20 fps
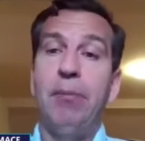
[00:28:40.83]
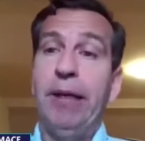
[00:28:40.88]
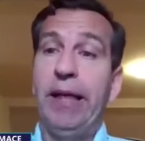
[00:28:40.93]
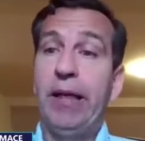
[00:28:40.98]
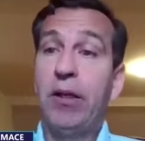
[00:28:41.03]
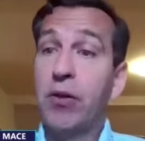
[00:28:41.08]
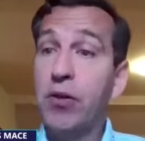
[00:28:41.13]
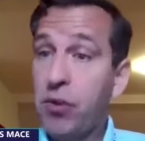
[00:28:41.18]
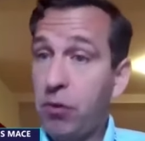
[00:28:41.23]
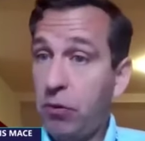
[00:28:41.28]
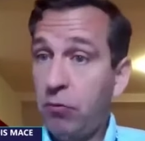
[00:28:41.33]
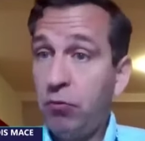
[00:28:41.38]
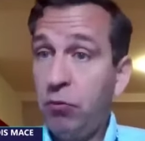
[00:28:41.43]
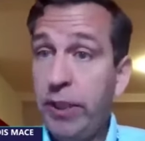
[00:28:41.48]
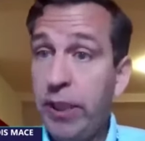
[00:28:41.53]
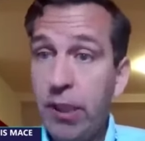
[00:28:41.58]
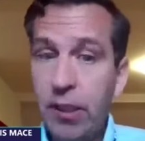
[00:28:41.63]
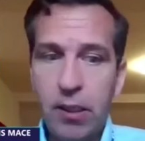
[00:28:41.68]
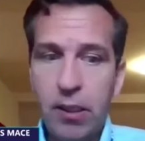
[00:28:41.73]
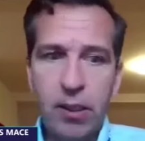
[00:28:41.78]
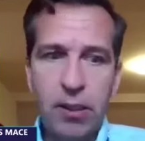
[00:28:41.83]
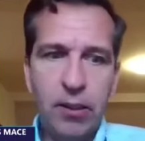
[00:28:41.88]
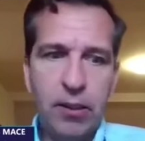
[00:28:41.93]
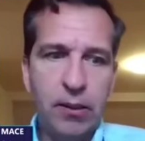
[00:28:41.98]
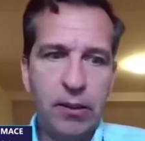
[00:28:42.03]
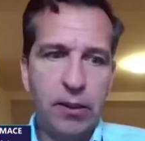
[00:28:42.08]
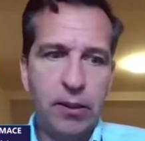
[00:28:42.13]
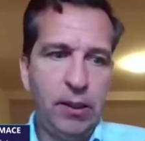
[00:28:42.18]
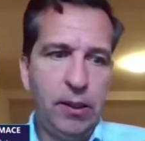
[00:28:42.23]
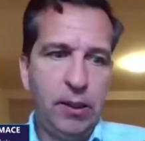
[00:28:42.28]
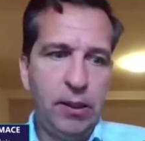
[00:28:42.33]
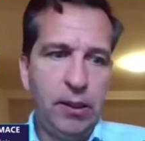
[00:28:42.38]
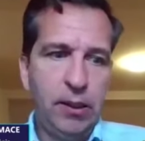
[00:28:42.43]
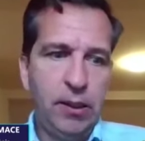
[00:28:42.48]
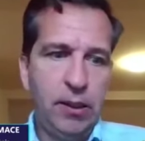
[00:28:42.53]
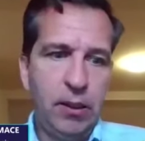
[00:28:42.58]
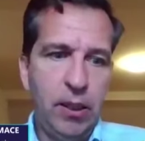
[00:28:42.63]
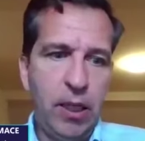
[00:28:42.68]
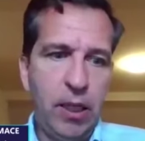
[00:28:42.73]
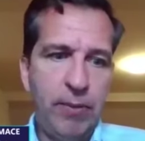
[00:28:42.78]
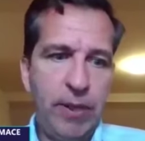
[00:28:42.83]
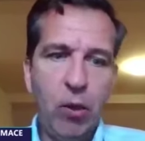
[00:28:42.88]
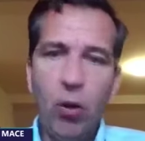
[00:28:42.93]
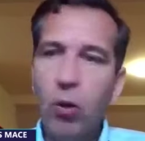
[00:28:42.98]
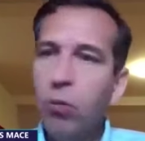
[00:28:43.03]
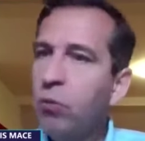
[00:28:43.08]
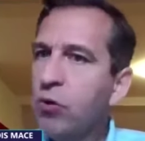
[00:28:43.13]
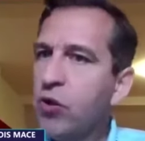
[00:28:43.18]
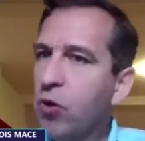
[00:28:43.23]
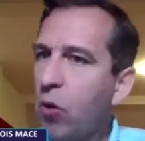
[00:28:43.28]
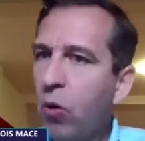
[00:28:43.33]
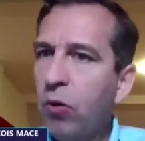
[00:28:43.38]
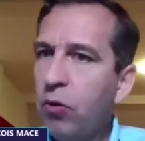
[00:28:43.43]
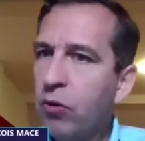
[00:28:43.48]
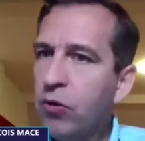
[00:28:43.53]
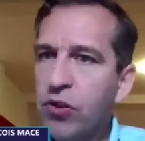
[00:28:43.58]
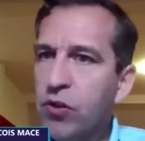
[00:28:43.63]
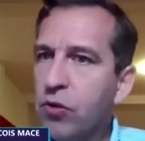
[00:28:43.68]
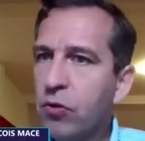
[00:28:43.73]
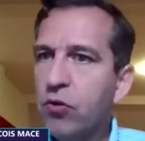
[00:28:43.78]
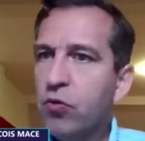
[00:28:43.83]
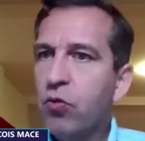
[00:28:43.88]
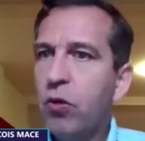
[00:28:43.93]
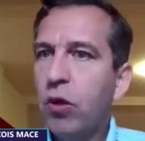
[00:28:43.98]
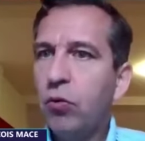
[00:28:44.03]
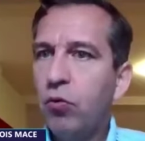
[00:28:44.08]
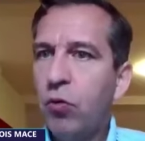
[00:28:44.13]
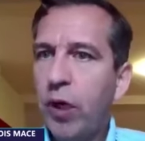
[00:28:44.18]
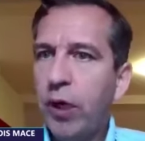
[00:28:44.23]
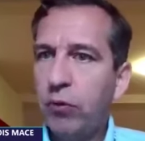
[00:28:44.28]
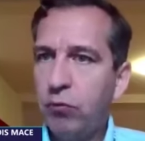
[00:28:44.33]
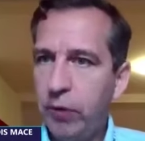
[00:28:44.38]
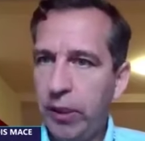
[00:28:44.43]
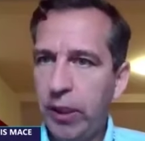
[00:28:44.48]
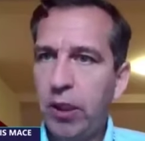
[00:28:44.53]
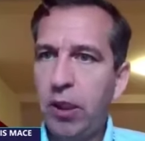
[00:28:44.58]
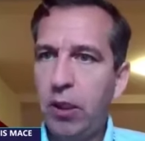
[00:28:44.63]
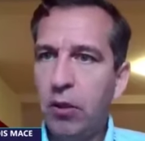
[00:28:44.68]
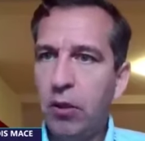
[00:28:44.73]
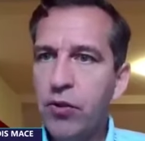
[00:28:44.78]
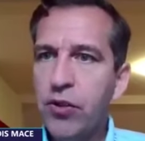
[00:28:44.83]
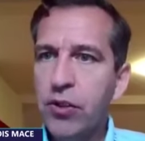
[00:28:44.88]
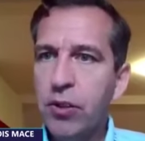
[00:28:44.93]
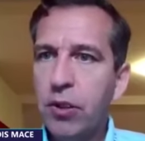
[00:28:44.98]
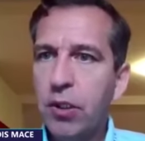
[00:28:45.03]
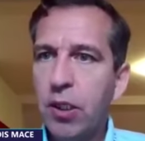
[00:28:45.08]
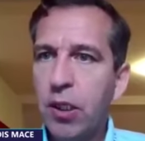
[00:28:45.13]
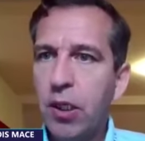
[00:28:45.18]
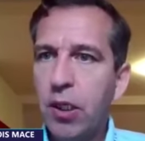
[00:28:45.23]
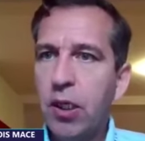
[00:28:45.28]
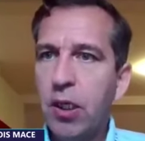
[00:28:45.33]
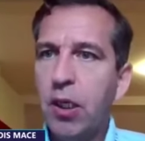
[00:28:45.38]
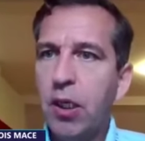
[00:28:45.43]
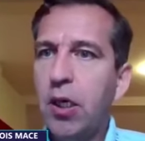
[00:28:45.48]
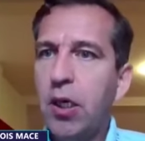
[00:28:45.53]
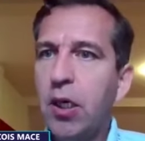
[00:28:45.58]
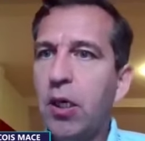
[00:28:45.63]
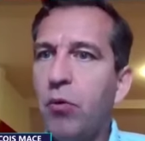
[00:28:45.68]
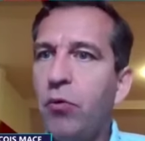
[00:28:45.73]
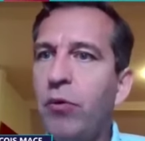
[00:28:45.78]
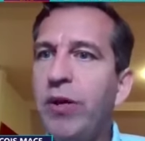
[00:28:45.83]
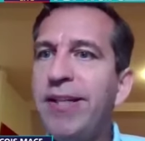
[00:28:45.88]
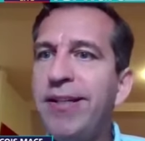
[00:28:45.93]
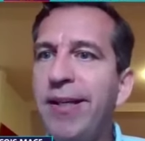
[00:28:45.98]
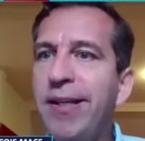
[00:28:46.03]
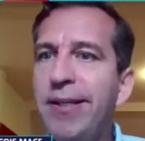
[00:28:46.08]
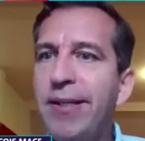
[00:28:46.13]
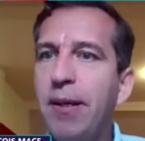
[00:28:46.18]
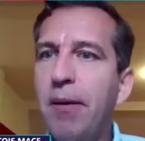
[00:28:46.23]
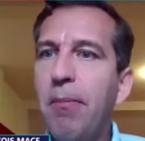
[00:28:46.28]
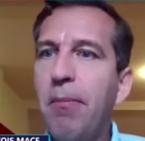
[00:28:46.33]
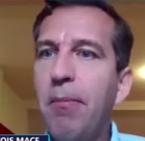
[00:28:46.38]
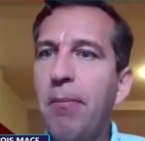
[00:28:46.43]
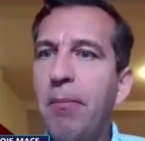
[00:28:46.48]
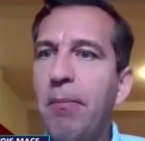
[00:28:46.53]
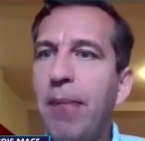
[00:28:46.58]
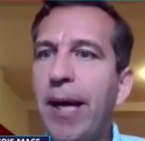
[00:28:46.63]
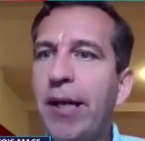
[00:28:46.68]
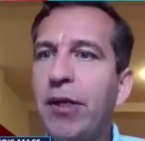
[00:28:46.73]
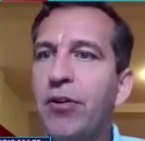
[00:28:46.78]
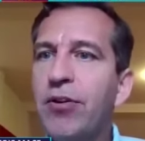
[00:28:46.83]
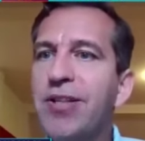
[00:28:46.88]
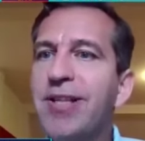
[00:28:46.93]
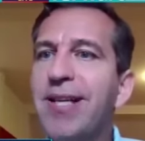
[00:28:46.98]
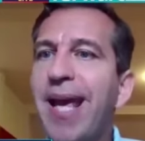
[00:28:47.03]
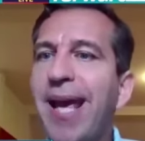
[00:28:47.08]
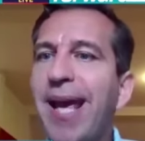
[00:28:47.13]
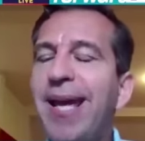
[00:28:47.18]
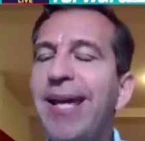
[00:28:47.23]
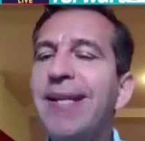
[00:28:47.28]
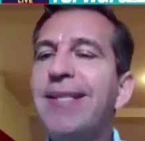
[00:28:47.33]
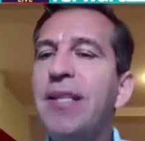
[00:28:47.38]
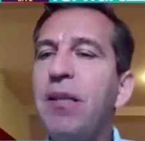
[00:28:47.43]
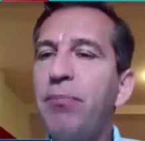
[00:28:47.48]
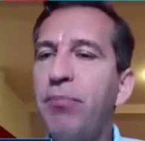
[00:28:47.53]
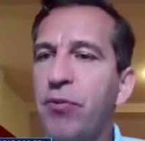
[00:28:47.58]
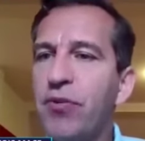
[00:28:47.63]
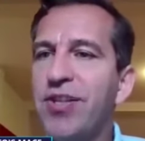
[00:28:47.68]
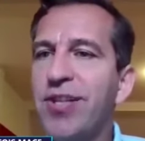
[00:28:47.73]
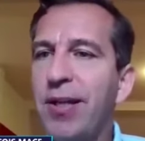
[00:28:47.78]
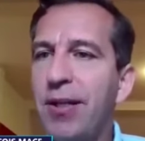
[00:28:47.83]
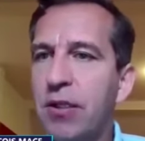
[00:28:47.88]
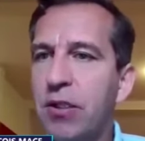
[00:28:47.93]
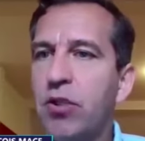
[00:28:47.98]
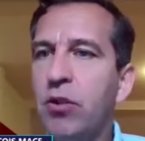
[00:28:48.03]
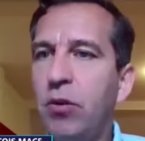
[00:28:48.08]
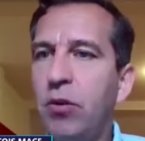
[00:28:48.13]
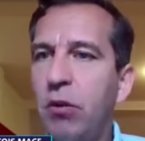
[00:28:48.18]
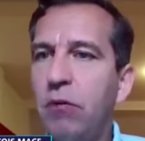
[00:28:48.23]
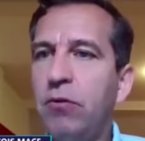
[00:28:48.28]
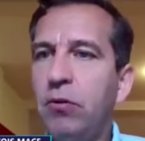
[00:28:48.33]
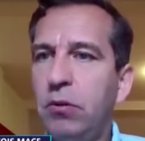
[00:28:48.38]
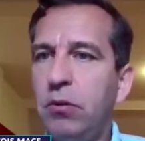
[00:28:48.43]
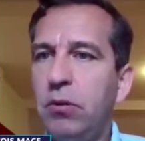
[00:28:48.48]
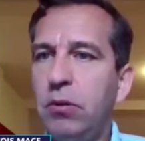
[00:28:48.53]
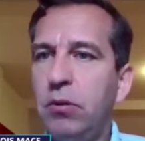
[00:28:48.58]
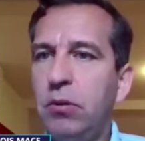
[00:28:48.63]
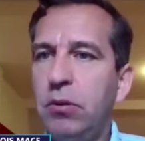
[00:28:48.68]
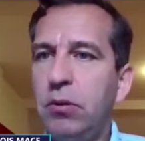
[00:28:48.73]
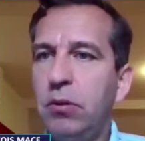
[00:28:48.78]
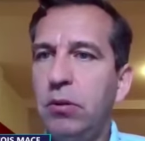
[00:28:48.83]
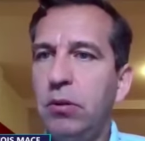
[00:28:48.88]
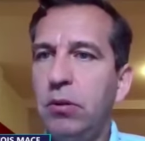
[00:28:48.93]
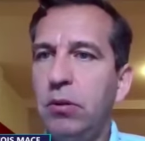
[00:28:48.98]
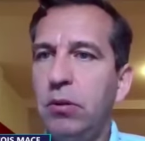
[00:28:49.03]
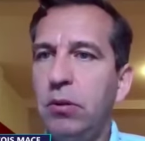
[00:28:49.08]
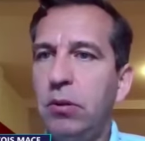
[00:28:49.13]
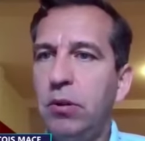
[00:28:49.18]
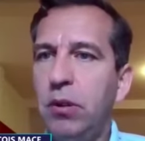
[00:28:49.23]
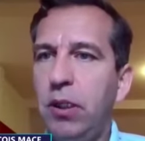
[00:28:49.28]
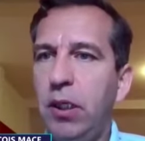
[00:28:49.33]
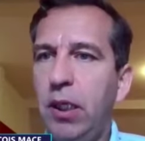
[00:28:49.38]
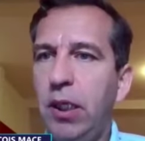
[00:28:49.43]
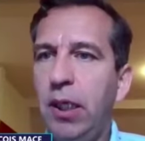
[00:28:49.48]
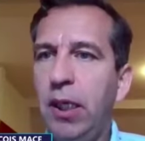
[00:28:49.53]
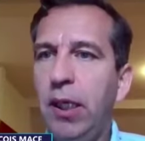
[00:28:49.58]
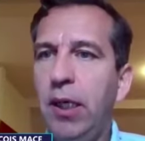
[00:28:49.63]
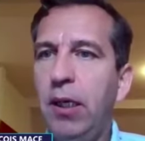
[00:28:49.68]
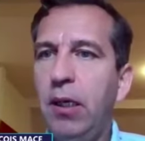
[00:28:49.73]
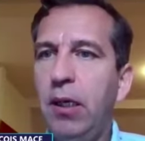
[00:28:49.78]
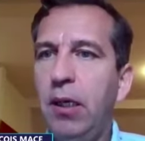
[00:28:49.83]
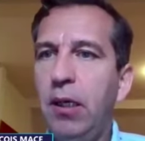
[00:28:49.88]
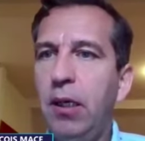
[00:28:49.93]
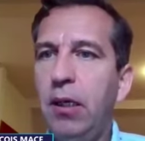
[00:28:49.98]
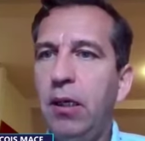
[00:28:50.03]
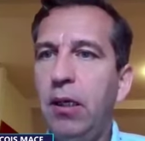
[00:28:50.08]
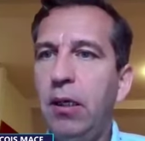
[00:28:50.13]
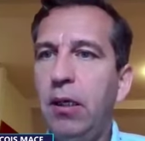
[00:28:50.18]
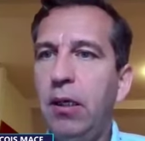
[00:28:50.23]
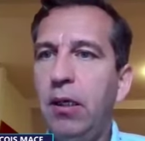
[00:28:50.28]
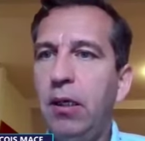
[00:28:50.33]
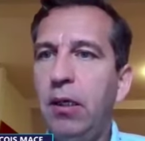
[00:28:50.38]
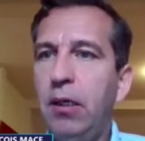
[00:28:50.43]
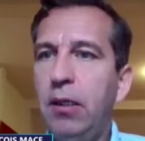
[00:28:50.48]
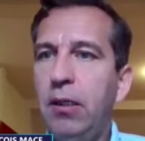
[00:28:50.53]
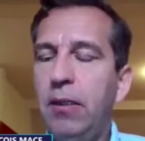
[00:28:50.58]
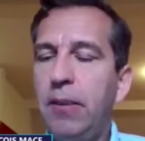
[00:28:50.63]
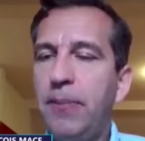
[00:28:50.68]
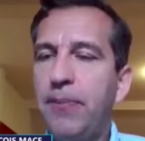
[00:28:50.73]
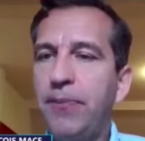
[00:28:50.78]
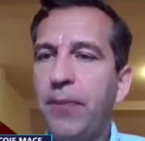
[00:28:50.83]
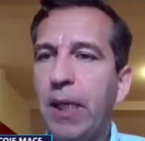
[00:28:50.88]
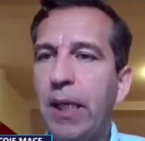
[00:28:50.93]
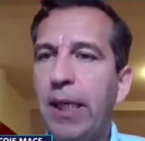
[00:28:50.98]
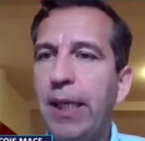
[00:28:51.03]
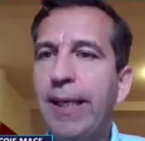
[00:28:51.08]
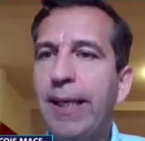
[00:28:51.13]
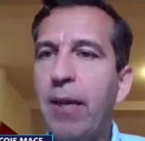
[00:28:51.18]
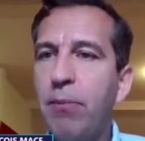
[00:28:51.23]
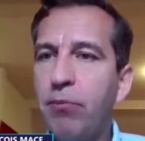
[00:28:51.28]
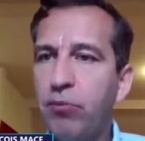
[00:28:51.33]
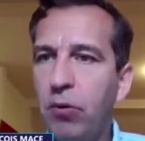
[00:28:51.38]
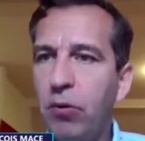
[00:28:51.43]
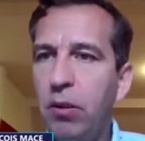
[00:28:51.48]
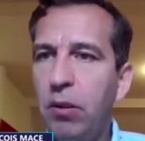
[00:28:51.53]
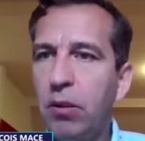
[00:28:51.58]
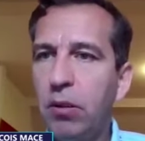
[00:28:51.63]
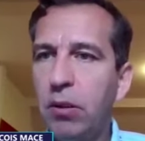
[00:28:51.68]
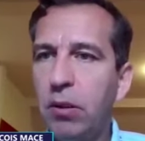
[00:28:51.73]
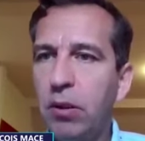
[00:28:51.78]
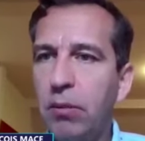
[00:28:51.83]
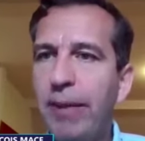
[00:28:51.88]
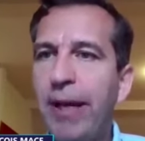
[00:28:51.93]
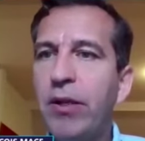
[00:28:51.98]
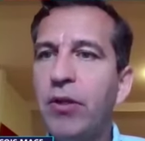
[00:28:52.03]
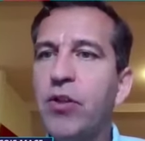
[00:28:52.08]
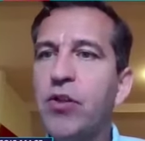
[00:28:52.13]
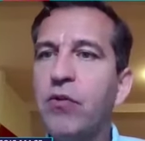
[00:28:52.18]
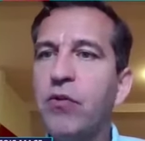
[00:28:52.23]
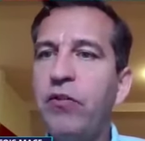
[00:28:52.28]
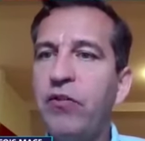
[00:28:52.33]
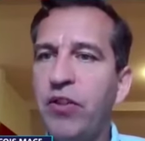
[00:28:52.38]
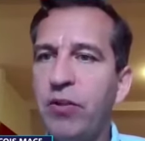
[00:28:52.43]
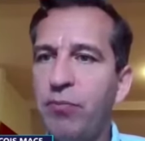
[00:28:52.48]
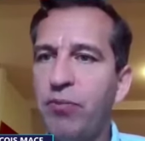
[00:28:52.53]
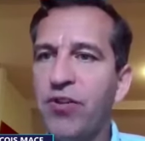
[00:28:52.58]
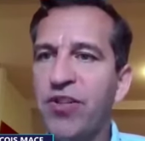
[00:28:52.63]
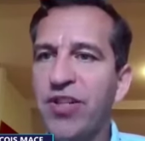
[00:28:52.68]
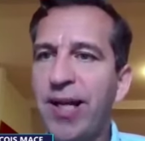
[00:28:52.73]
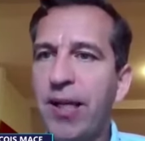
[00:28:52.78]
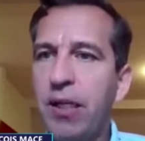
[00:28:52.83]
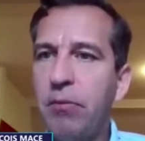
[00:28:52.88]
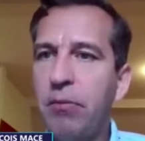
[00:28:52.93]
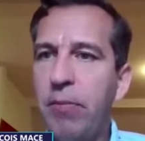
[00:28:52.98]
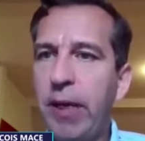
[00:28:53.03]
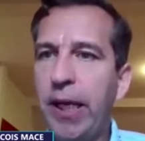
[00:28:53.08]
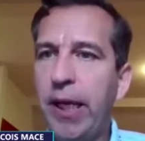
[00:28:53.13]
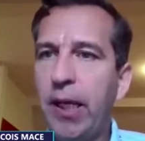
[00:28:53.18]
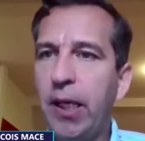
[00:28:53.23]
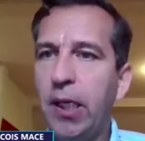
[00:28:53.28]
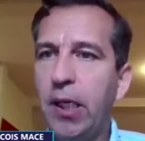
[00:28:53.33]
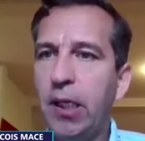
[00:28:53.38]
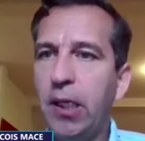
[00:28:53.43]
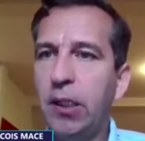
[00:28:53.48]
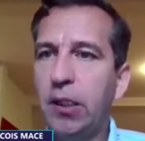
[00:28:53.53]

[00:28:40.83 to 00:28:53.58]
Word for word: because we, uh, I mean, almost all the stores worldwide were closed. We did minus 80% turnover in uh, in April, minus 50% in May.